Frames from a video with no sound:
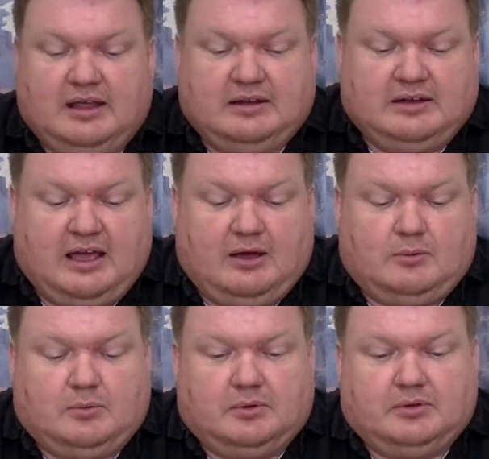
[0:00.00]

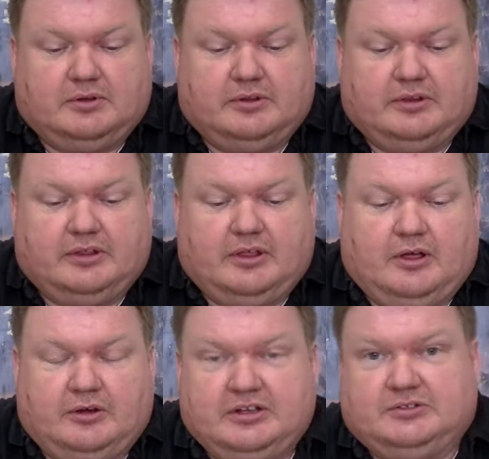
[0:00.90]
Now,
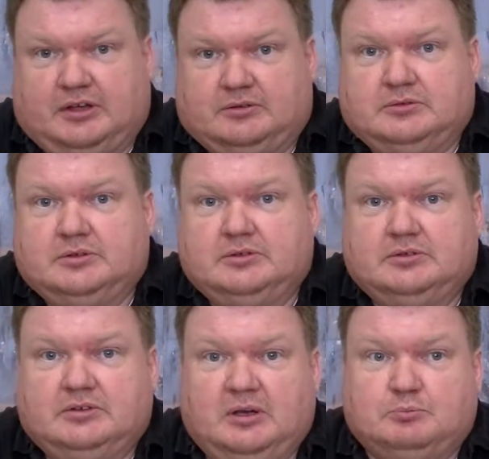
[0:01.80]
on its own,
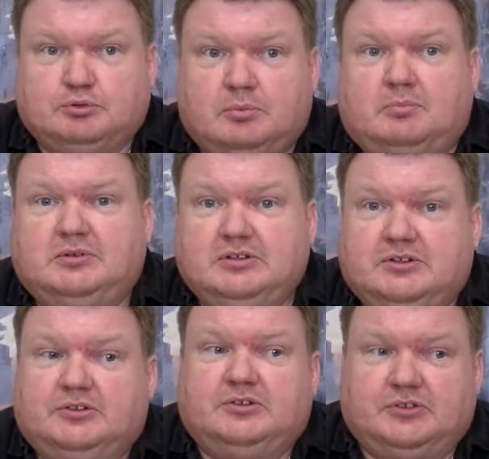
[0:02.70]
it probably
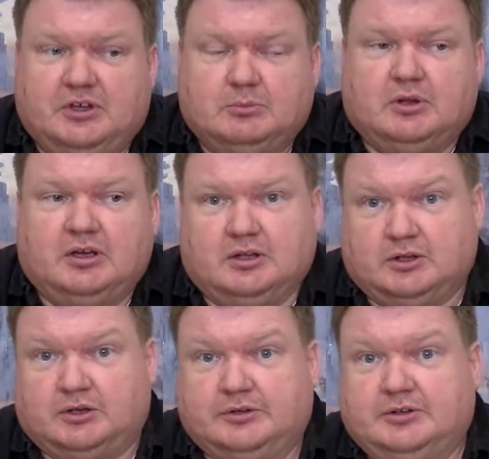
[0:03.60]
doesn't seem like a
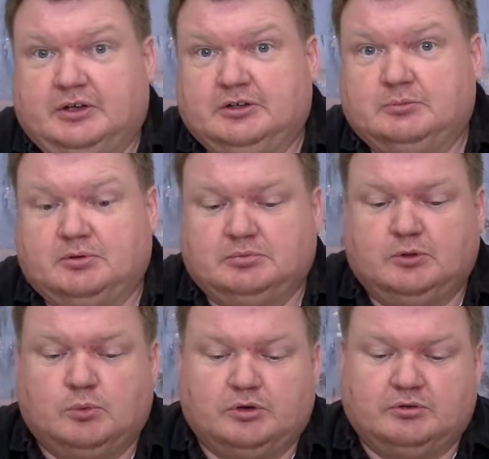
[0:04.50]
lot, and you're probably
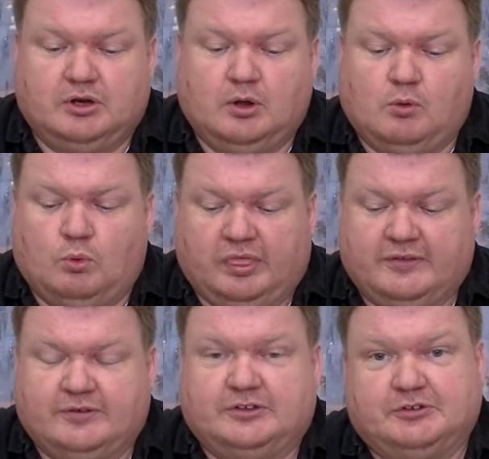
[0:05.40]
wondering what the
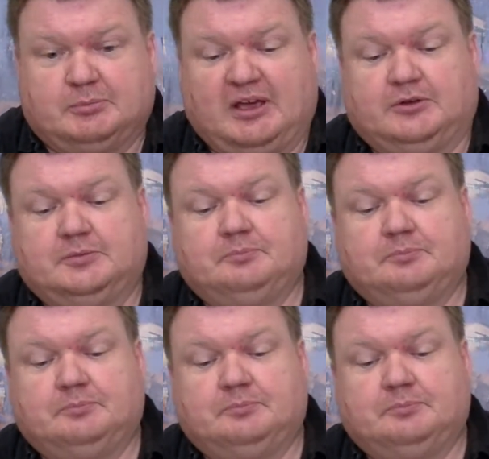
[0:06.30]
fuss is about.